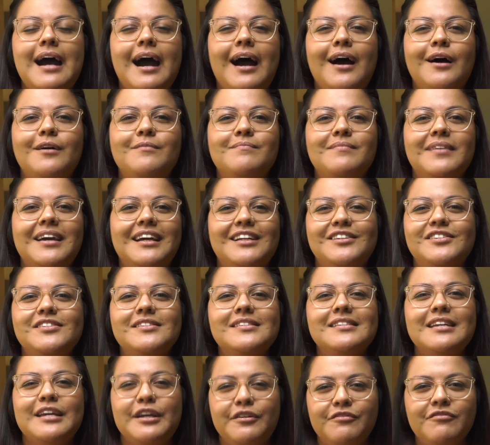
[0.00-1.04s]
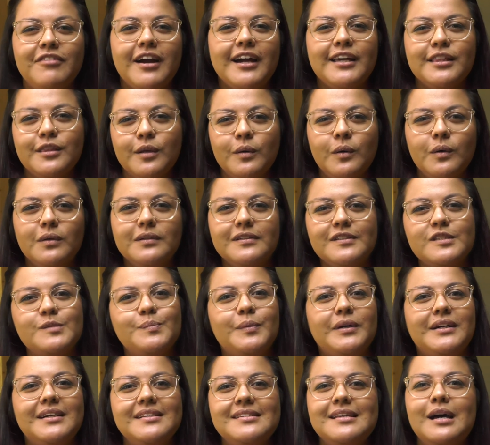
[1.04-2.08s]
And just invite the Holy
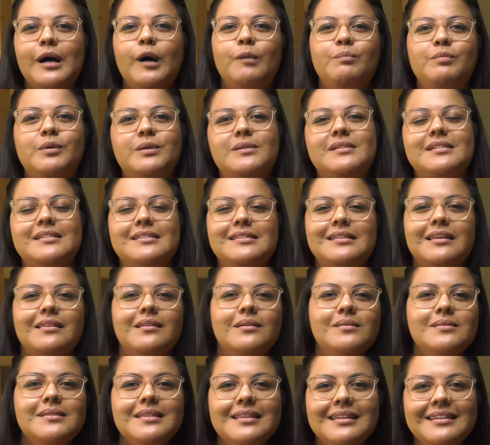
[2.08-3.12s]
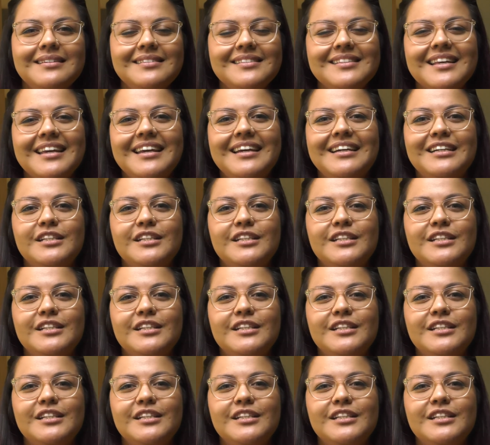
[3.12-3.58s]
Spirit to help you to see those things,